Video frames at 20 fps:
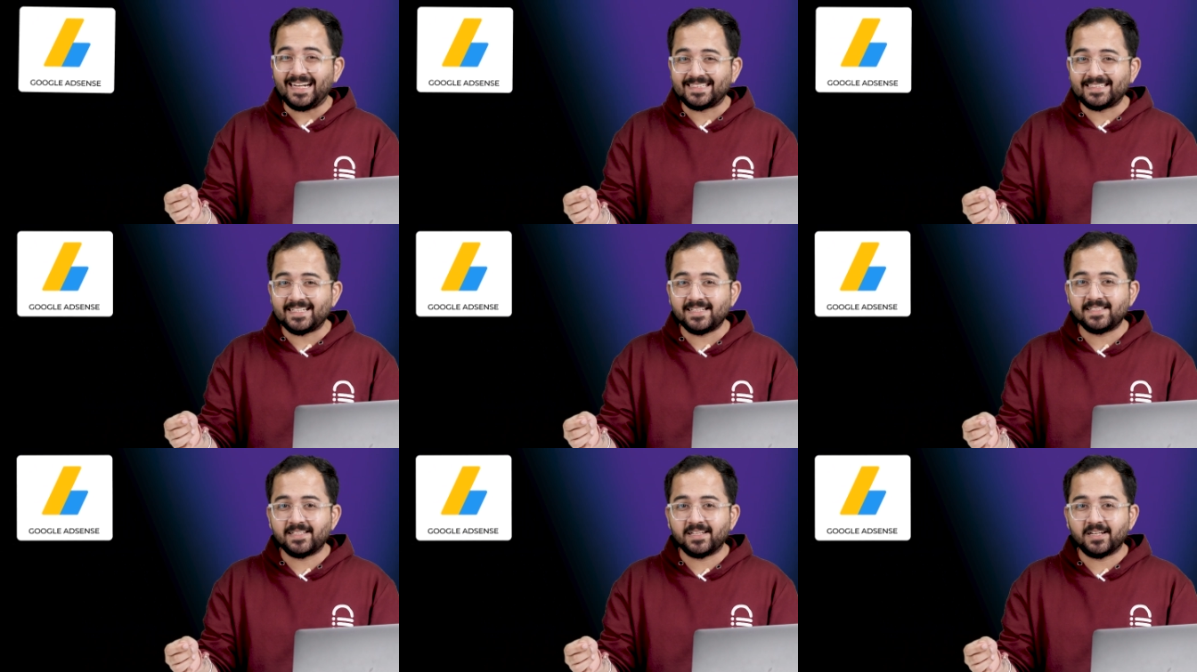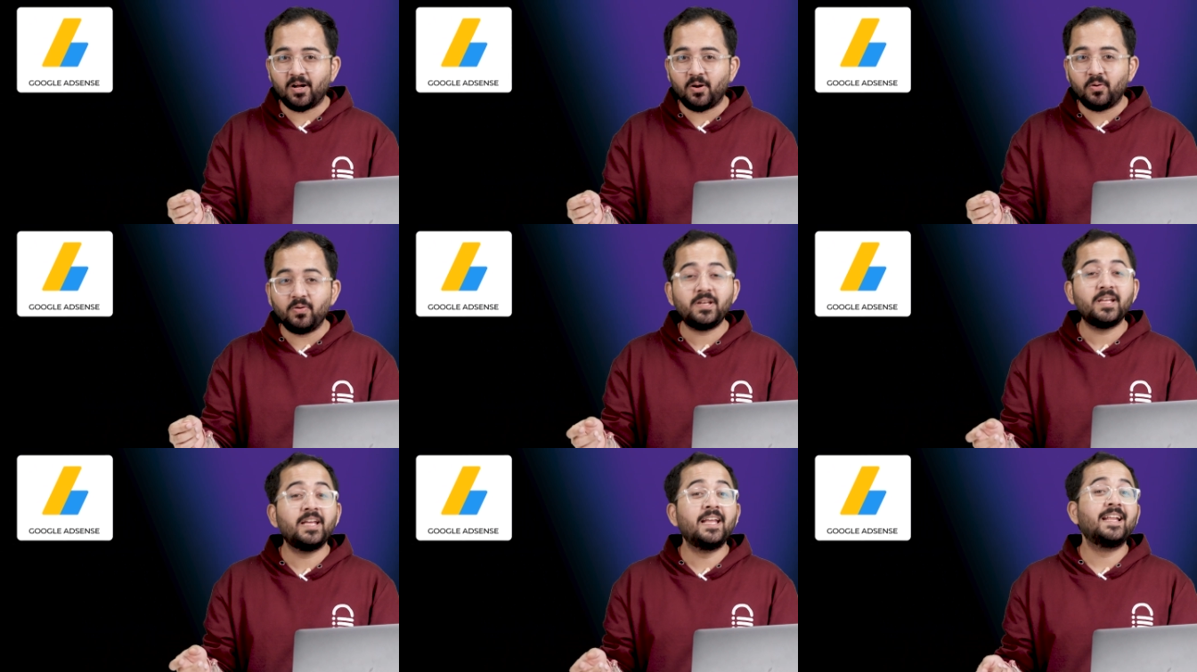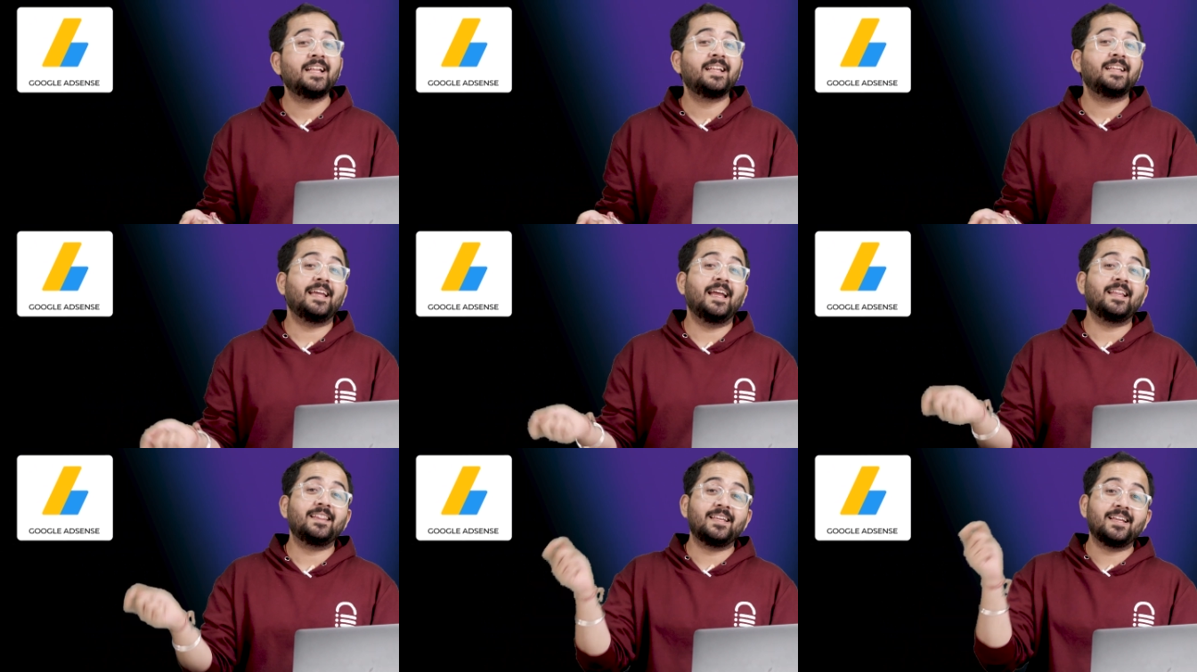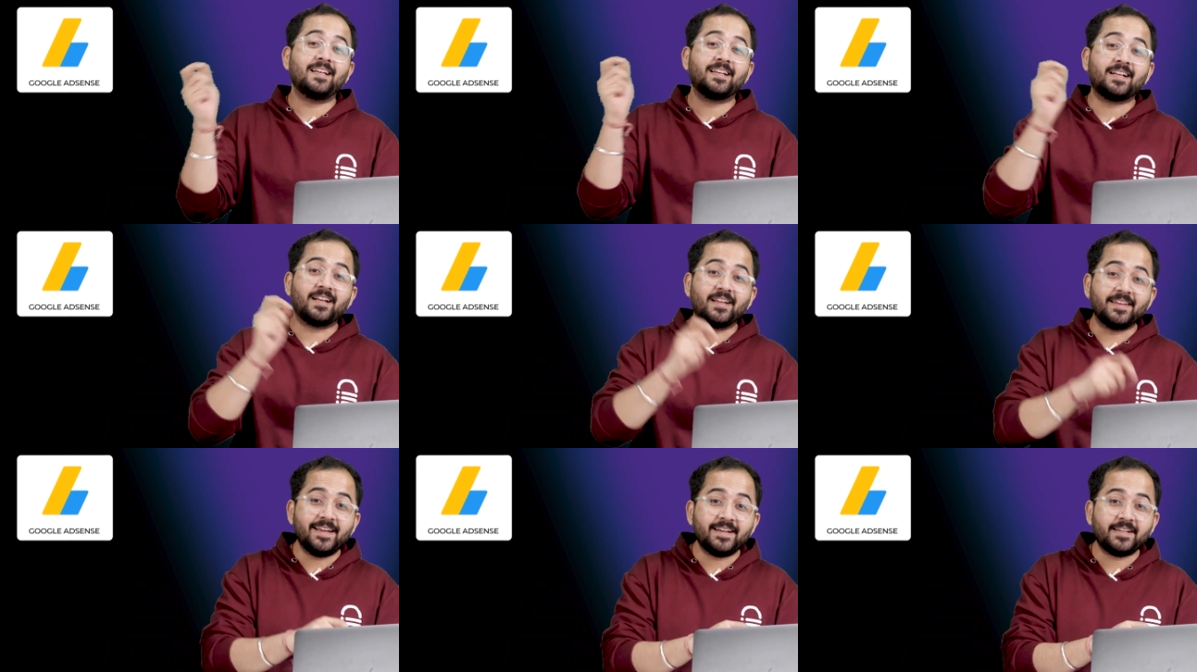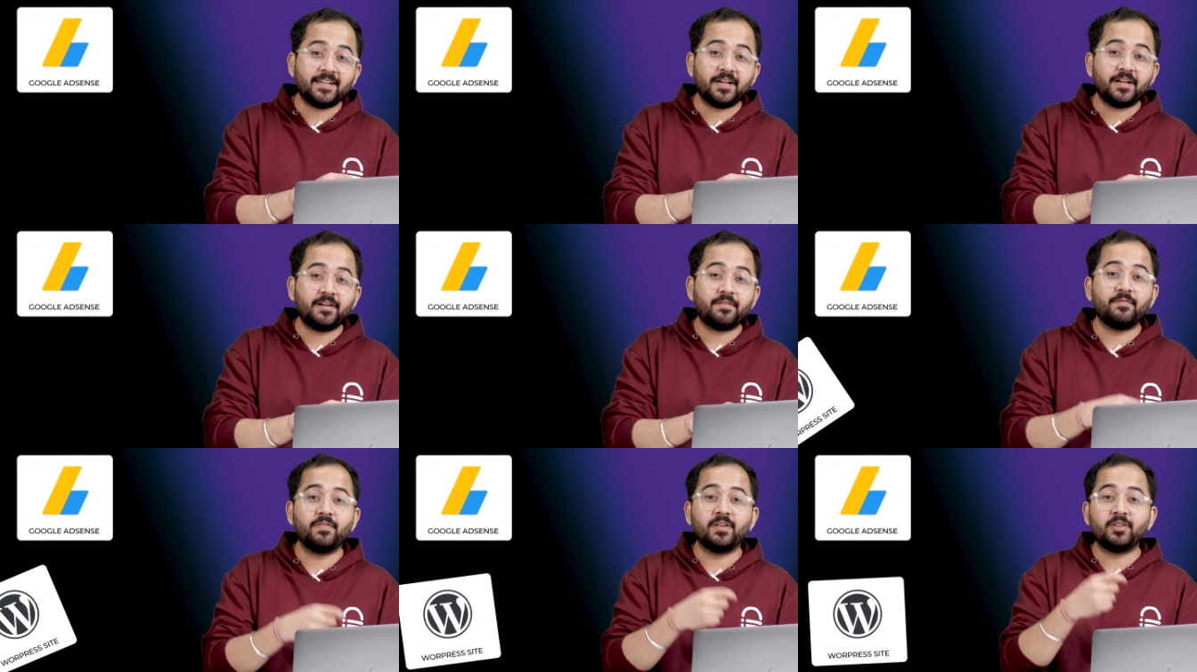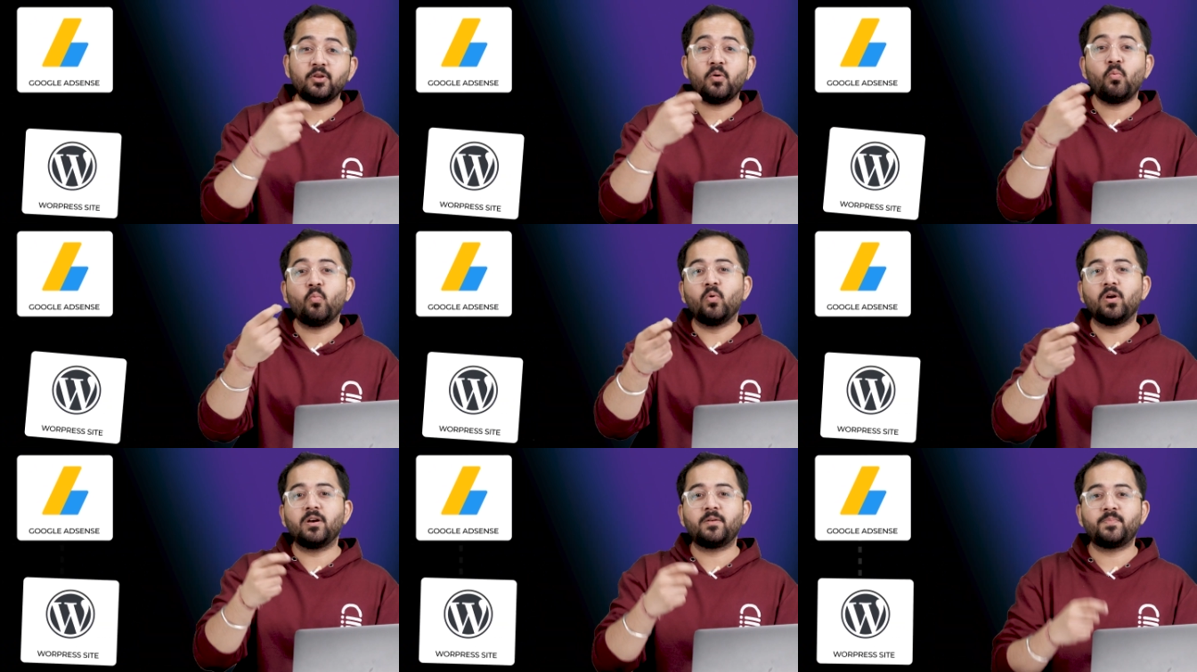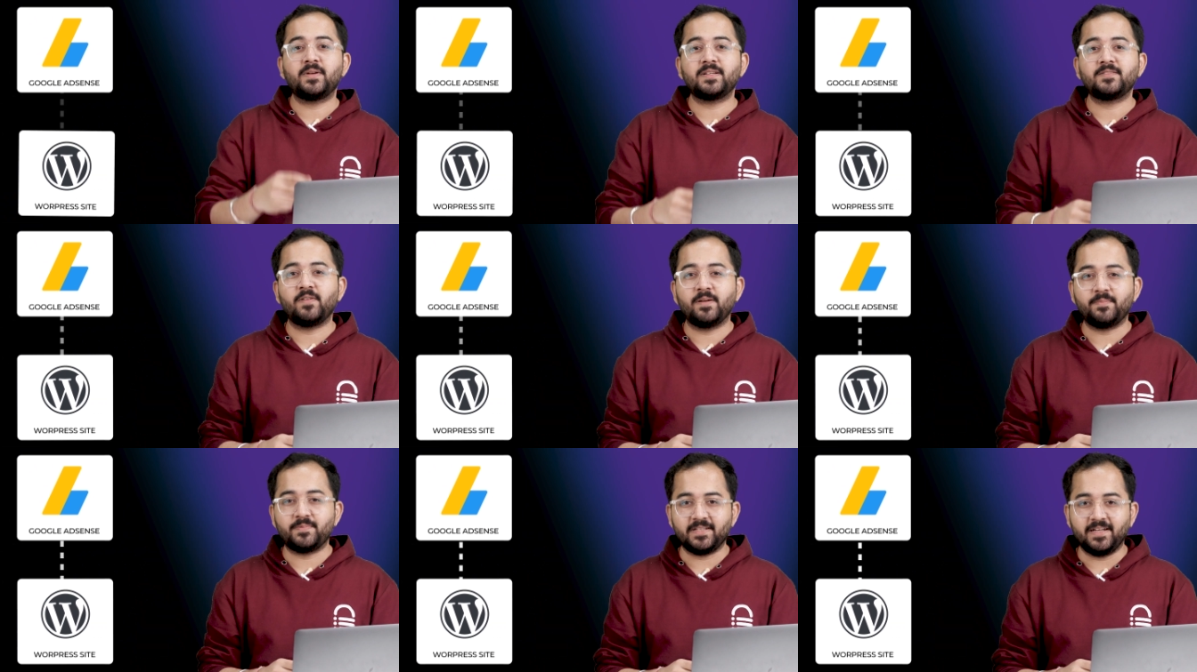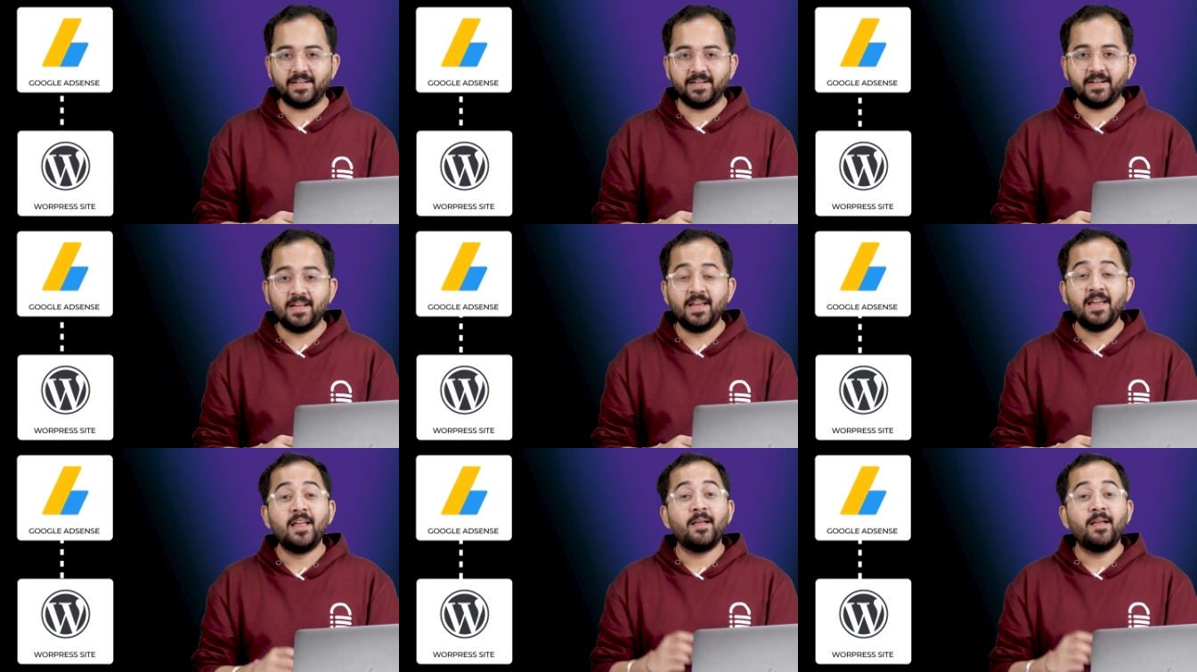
AdSense account and then connect it with your WordPress website